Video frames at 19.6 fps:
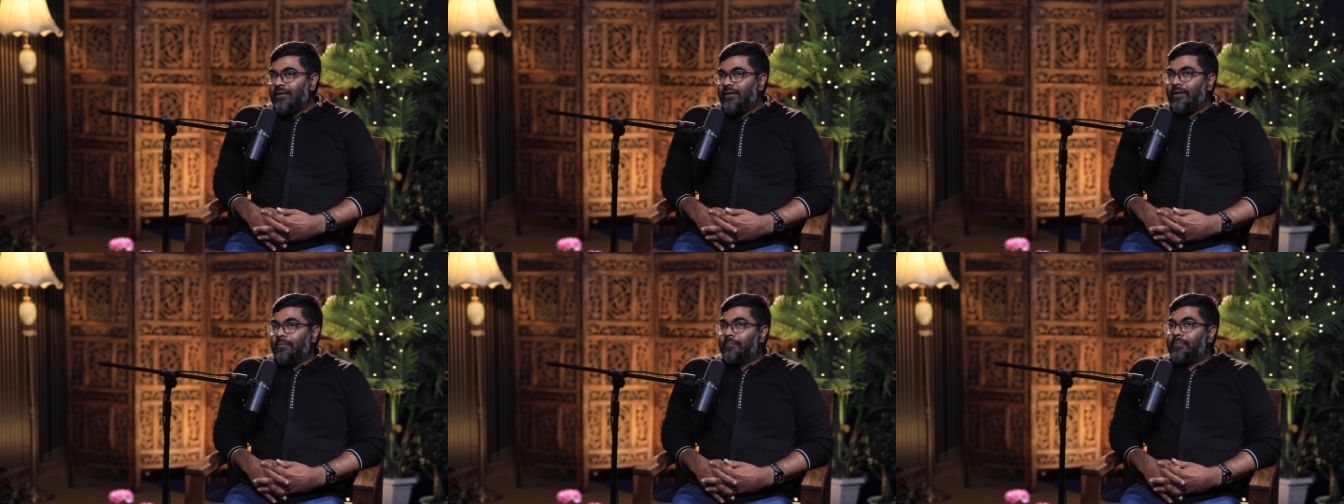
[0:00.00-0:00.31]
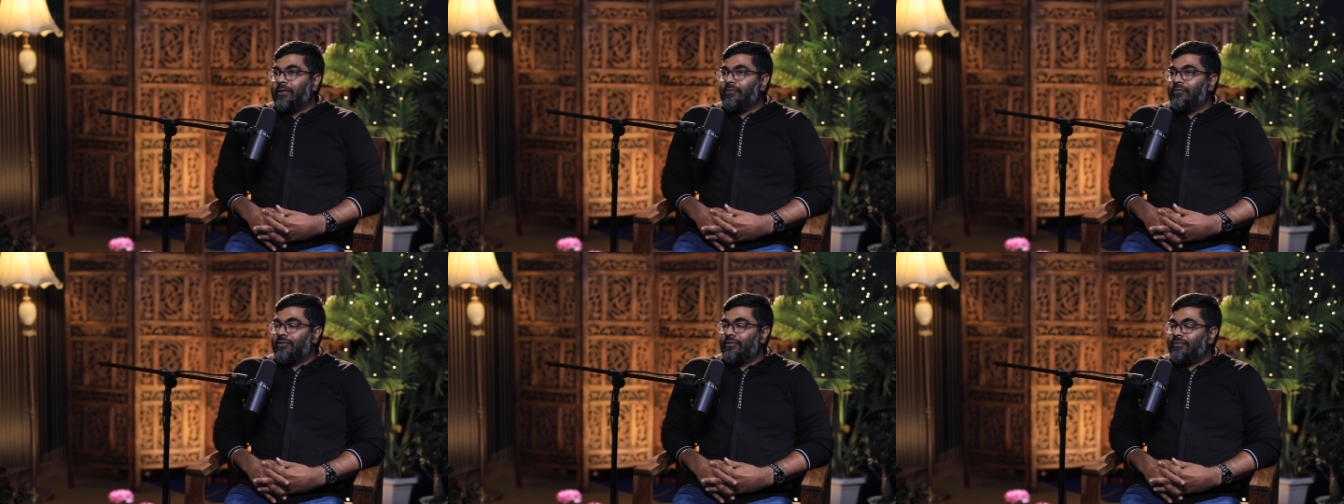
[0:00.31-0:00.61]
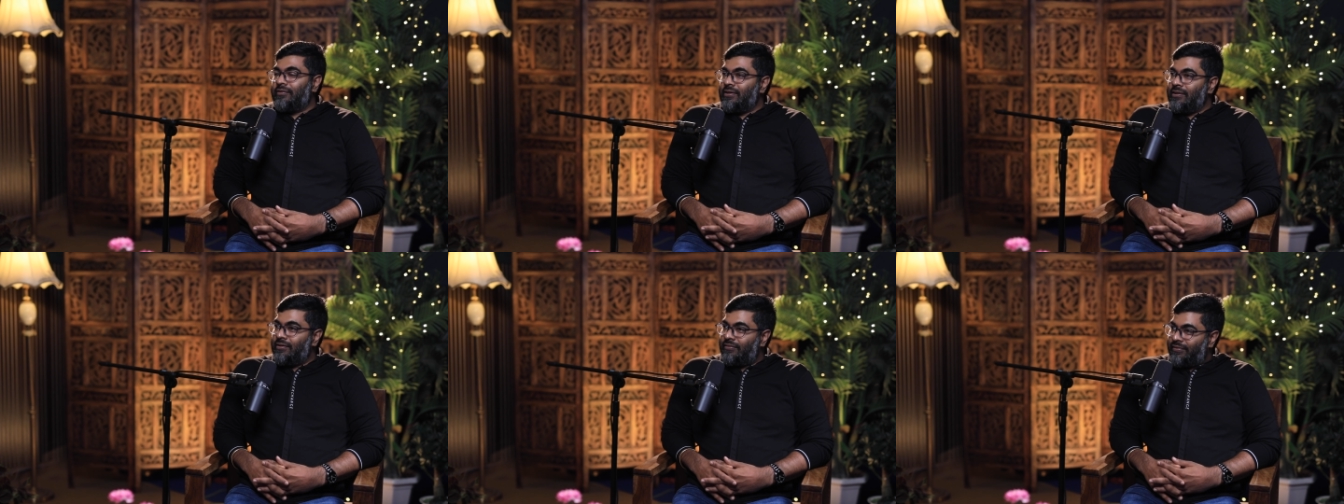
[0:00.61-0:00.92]
A
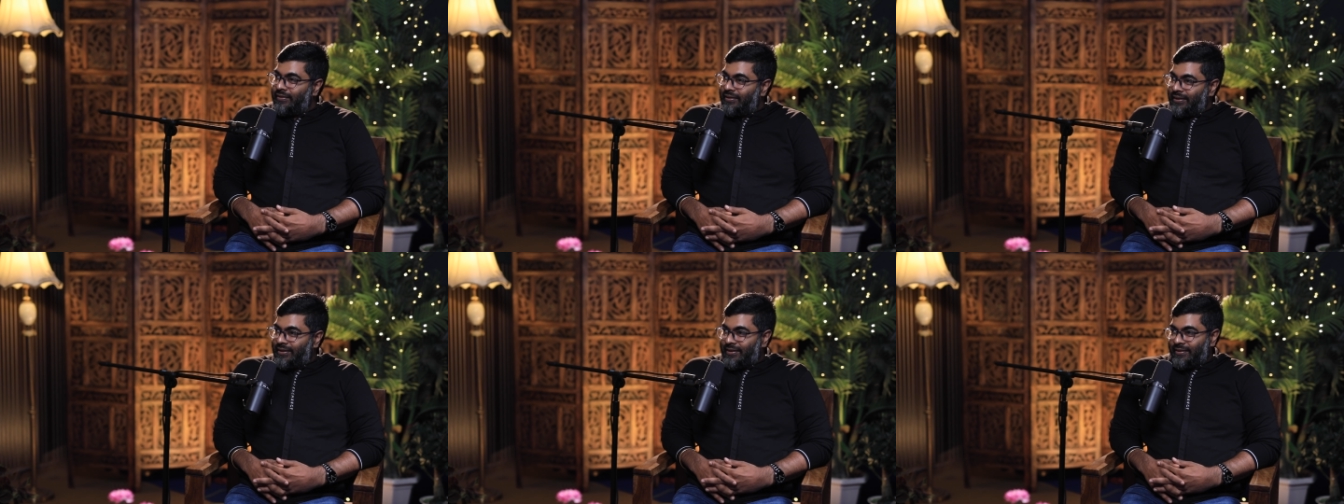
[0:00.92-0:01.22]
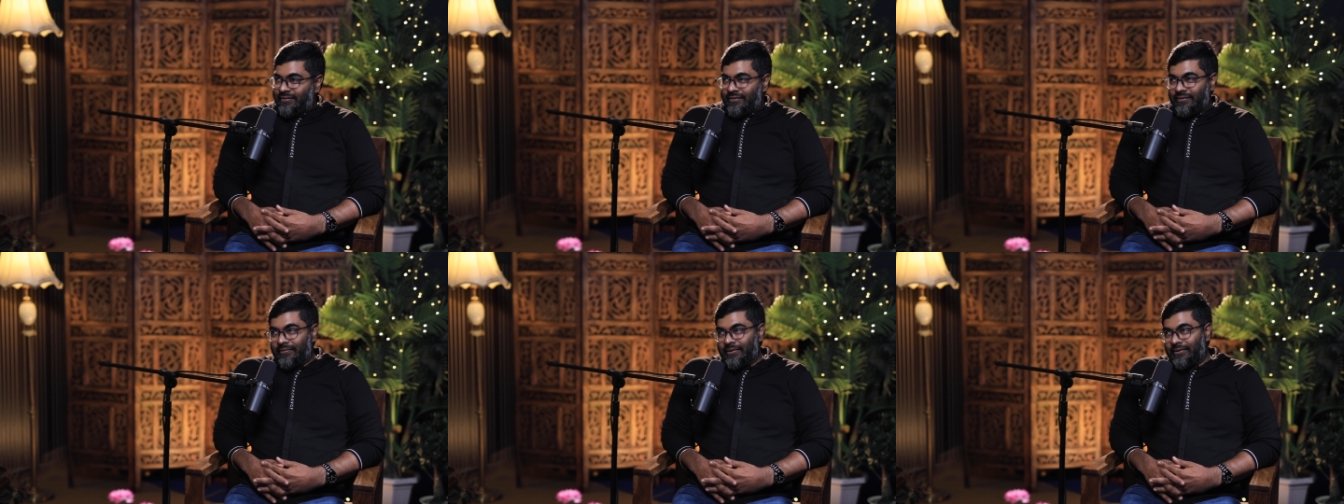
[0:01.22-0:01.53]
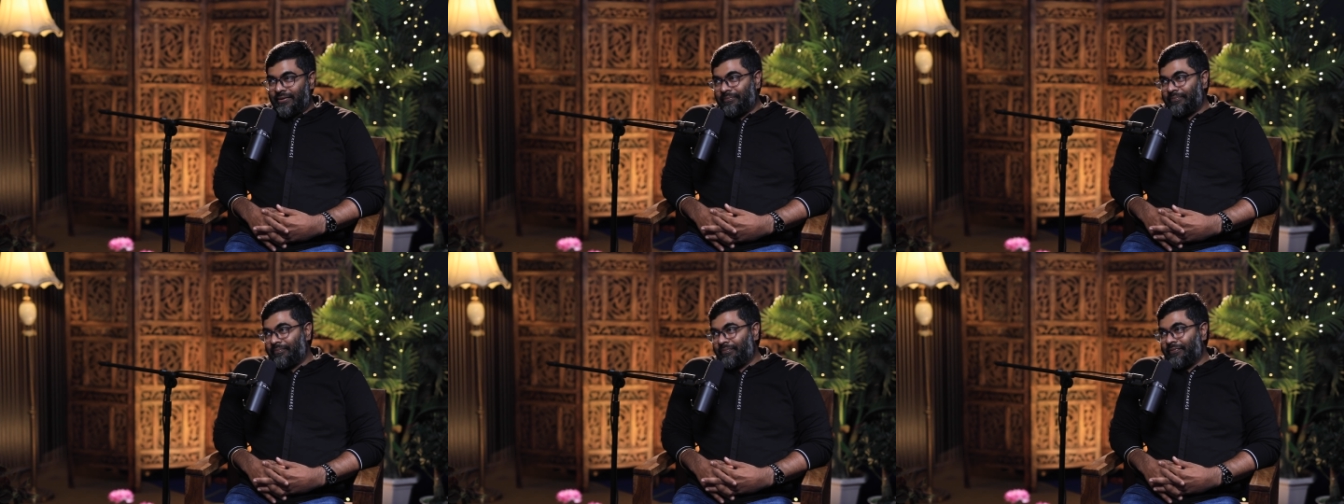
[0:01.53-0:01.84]
POC is for the customer.
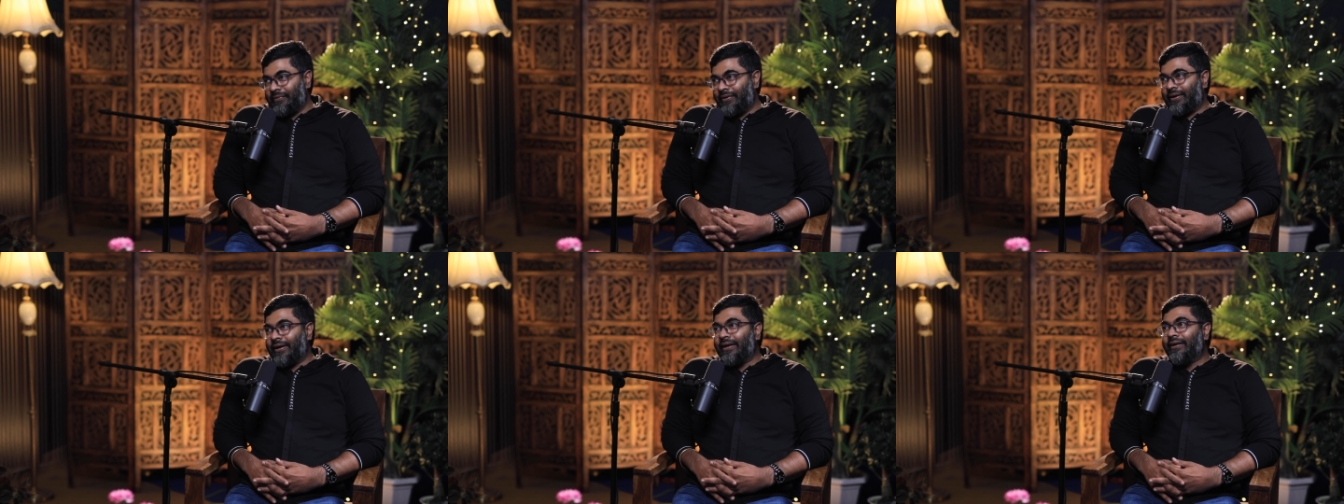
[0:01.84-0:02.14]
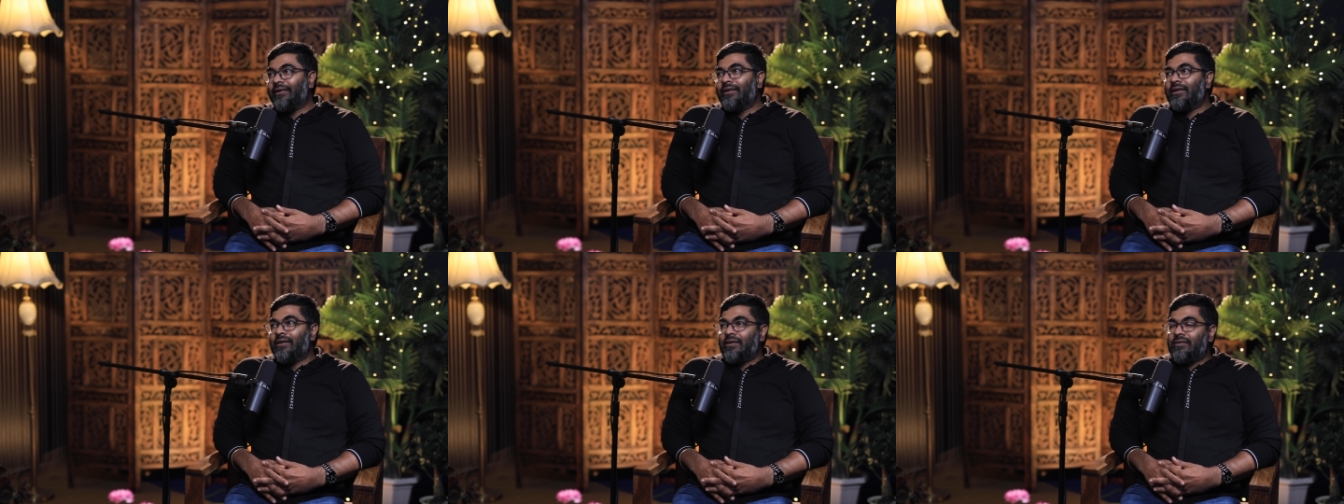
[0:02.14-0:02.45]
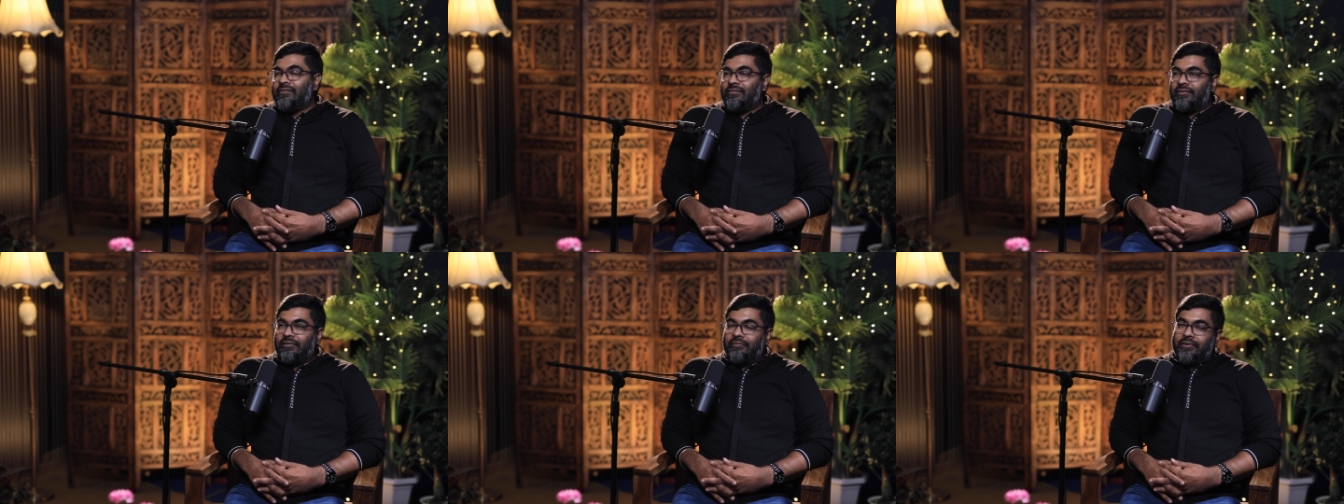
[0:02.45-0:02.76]
Okay.
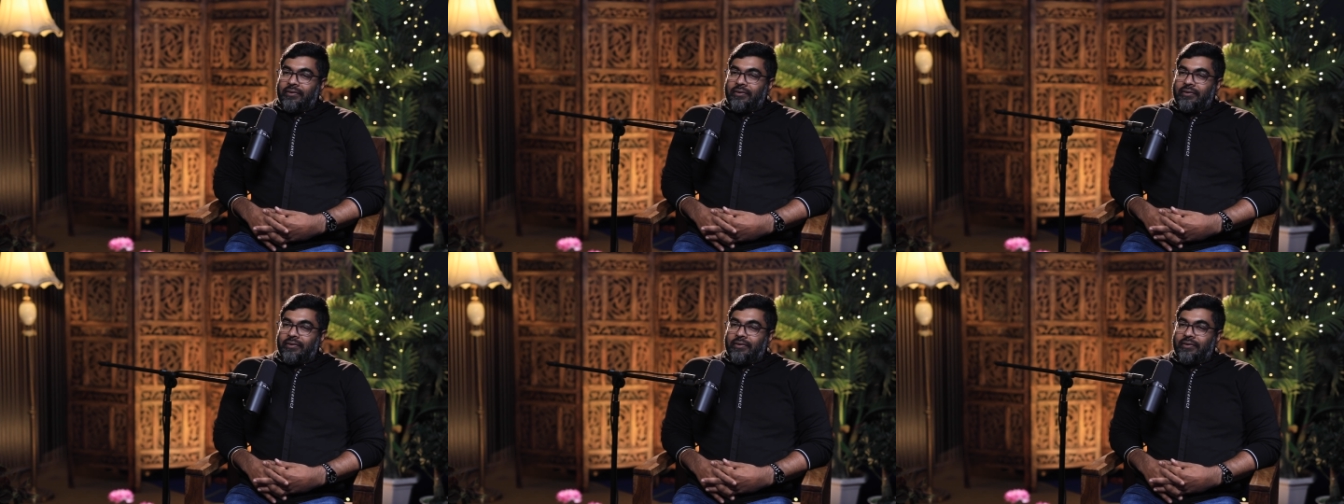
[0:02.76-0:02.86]
So